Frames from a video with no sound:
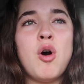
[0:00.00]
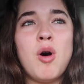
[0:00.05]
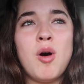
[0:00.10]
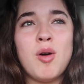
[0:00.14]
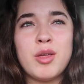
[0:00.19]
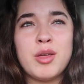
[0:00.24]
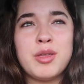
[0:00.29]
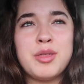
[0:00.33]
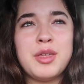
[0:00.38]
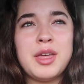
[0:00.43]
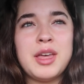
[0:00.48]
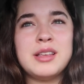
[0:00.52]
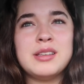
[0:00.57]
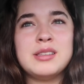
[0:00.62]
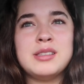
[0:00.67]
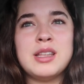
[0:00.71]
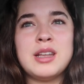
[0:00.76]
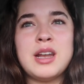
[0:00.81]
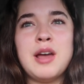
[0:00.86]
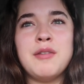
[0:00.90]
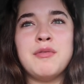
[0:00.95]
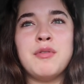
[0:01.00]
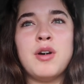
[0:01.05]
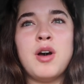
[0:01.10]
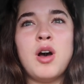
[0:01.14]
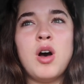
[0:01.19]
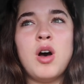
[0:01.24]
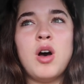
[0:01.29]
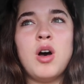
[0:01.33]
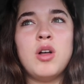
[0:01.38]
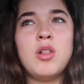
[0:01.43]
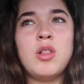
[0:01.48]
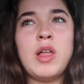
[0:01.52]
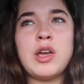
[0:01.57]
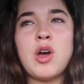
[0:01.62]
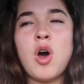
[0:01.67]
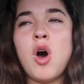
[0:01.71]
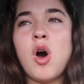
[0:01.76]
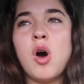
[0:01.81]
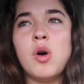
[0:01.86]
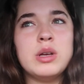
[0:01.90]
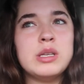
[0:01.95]
all the things that I've, like,
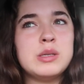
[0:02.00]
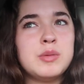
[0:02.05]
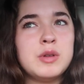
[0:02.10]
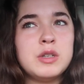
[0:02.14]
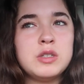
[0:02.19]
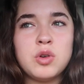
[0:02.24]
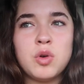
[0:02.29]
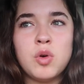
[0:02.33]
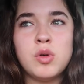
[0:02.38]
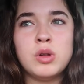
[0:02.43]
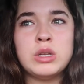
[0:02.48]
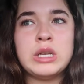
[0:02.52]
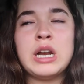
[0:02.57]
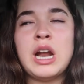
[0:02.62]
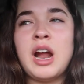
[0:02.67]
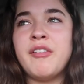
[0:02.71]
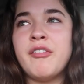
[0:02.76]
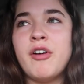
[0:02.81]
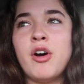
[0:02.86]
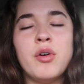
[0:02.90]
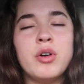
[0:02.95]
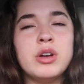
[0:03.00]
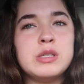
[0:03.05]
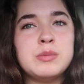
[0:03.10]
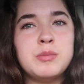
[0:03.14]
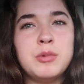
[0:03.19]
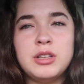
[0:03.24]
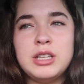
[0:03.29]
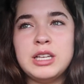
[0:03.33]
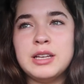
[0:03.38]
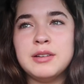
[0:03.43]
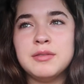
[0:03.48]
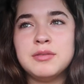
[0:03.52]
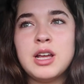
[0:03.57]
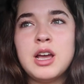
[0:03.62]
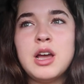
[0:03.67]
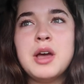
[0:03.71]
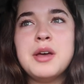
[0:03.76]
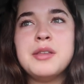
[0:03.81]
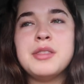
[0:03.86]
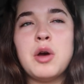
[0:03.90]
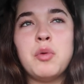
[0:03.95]
always been told and I've always believed
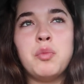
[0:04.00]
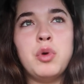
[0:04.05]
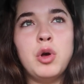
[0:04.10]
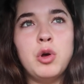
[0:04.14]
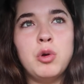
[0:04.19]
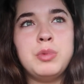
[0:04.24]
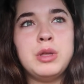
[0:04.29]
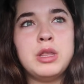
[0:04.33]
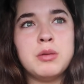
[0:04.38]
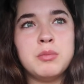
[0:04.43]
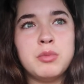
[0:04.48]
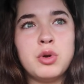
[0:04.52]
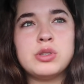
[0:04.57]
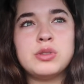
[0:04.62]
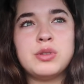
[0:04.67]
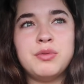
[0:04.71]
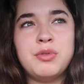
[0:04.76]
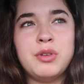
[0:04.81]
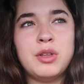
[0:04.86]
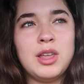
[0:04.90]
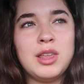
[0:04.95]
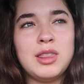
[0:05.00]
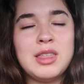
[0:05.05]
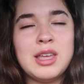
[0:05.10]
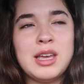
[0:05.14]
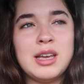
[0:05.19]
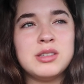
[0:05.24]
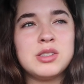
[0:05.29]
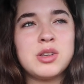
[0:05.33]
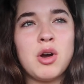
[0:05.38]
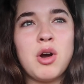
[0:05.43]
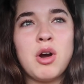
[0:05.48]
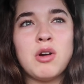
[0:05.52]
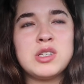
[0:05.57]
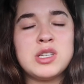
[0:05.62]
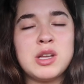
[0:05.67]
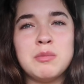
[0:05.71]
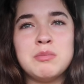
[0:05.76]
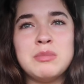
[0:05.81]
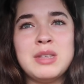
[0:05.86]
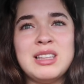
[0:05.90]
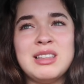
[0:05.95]
that will be the most fulfilling things are
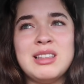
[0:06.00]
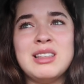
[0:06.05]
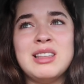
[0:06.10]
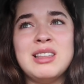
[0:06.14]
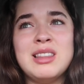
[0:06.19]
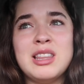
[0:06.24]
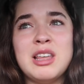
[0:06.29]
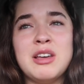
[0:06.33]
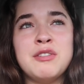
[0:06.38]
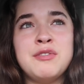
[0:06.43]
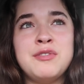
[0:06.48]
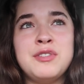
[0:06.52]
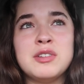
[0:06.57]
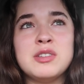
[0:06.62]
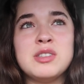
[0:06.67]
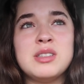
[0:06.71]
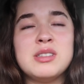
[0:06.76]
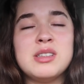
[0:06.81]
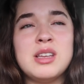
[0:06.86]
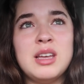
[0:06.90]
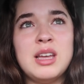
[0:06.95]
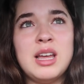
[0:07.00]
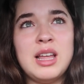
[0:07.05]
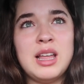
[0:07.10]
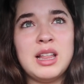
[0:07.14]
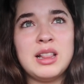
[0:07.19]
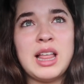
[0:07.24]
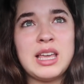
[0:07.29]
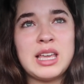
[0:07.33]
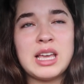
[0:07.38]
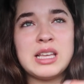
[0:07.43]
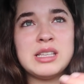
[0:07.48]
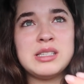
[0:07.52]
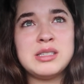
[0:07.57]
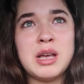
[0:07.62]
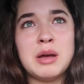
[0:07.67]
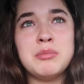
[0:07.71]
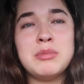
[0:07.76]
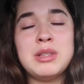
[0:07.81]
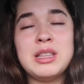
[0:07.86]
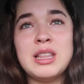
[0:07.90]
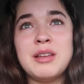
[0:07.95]
something that feels, like, is
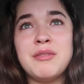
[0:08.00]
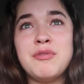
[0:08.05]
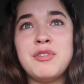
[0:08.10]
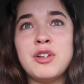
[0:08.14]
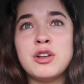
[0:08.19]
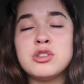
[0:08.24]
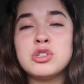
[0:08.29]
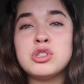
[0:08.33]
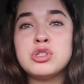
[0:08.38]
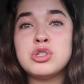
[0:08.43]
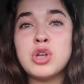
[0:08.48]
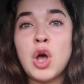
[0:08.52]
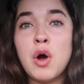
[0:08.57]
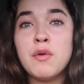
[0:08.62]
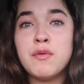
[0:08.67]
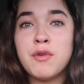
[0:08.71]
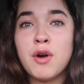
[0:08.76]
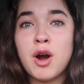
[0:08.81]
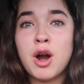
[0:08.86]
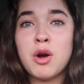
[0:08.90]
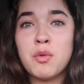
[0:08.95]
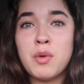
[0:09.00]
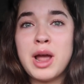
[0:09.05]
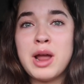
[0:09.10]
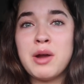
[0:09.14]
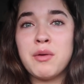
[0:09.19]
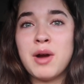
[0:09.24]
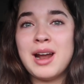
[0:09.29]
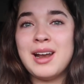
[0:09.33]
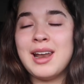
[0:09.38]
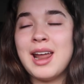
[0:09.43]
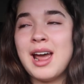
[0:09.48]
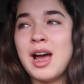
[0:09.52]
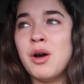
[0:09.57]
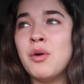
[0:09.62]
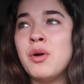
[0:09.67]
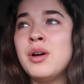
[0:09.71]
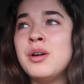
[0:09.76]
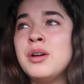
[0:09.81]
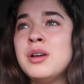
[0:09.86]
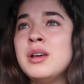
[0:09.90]
something that feels so far away right now.